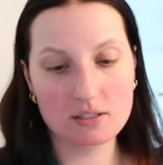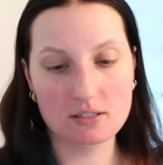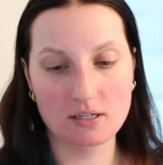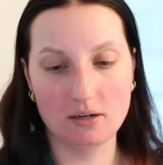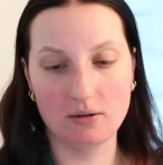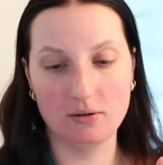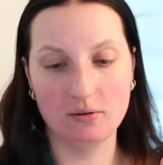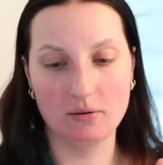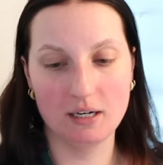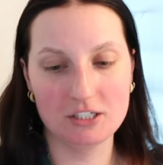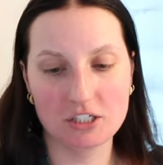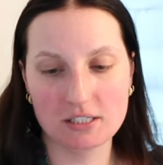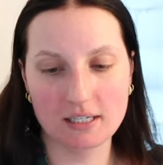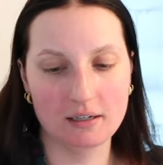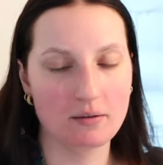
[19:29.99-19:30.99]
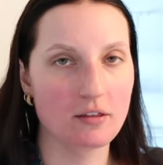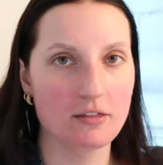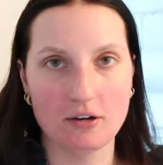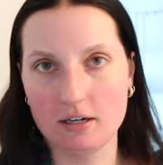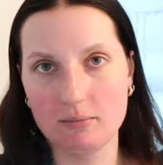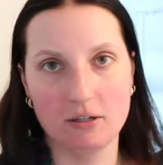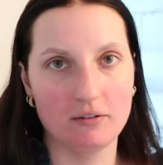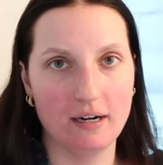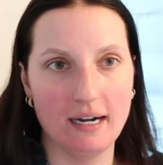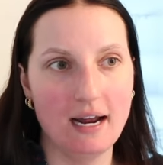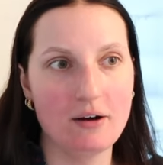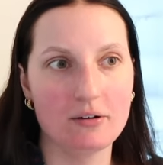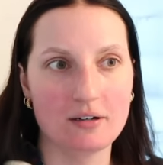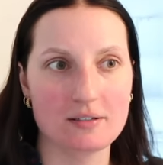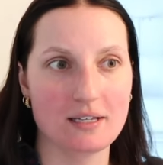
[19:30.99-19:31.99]
So I just like thought about it right
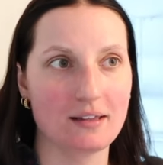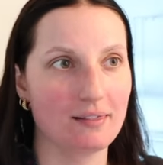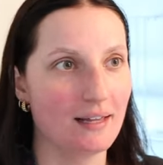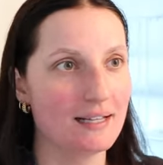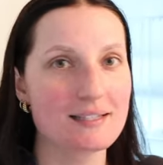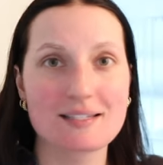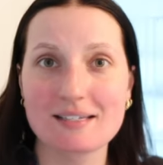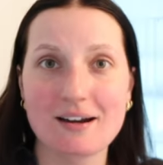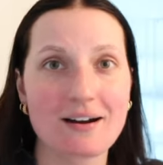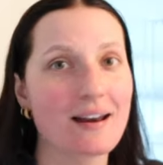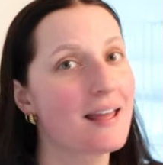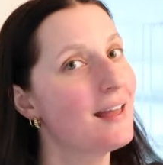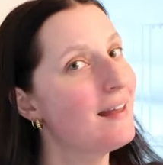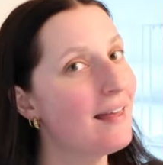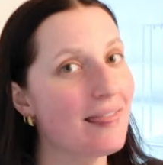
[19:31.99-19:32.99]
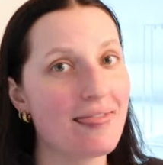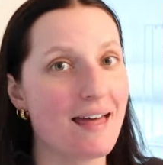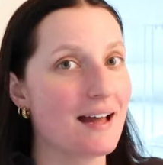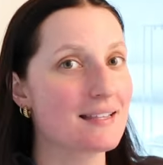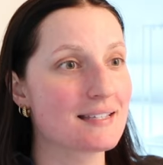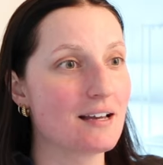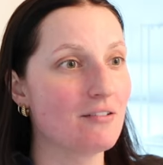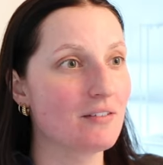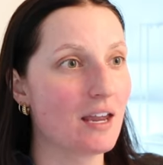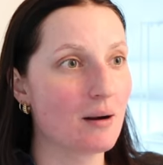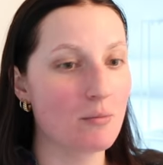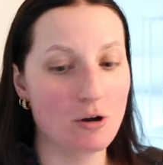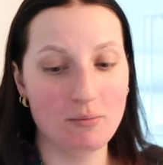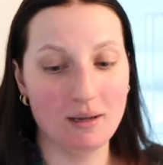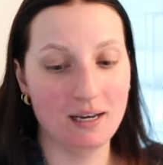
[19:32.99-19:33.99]
now and I was like, let's start that self-care
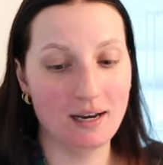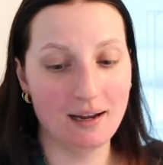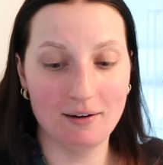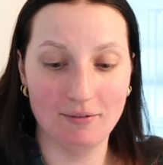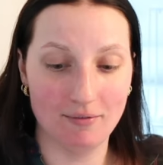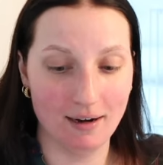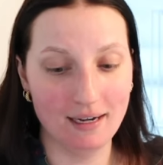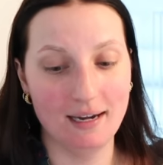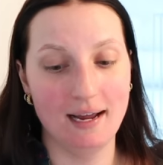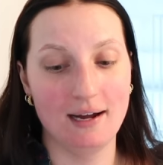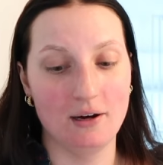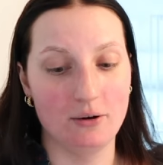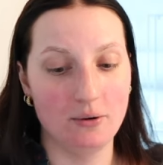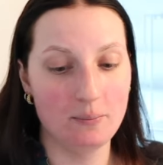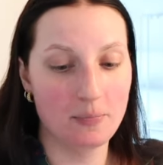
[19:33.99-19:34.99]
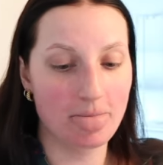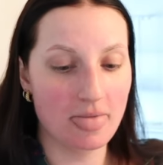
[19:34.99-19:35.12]
moment right now.